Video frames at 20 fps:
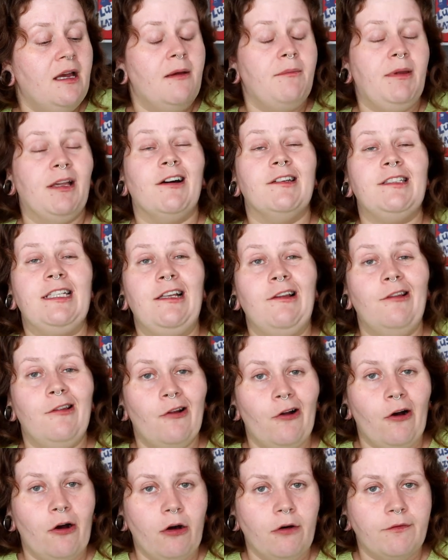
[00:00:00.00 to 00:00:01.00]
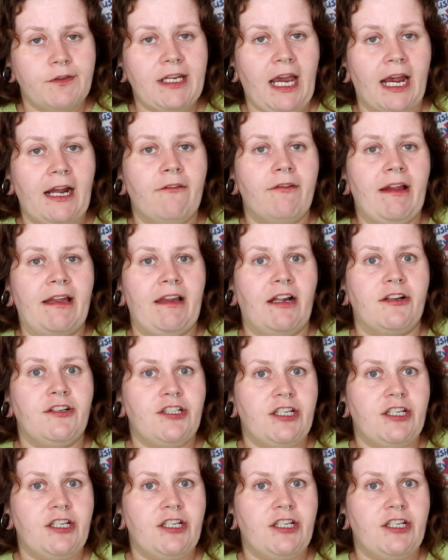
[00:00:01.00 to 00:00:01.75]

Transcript: because he loves kind of like that